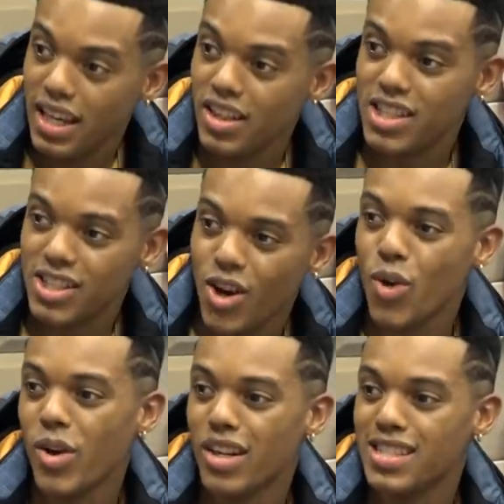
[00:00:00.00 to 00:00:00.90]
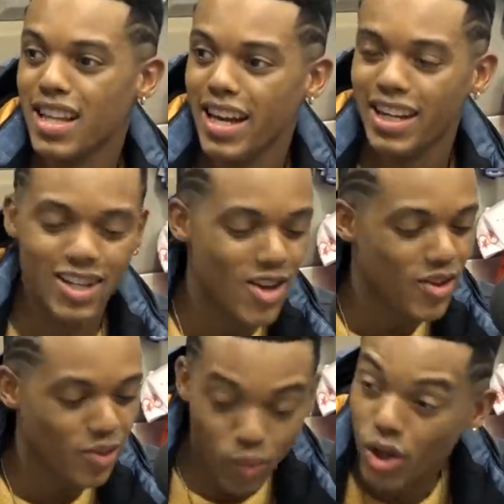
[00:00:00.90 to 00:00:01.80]
in the show where it's like,
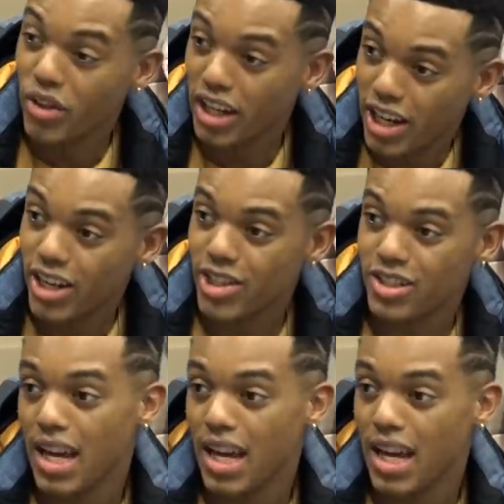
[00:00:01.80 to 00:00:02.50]
Will, the character,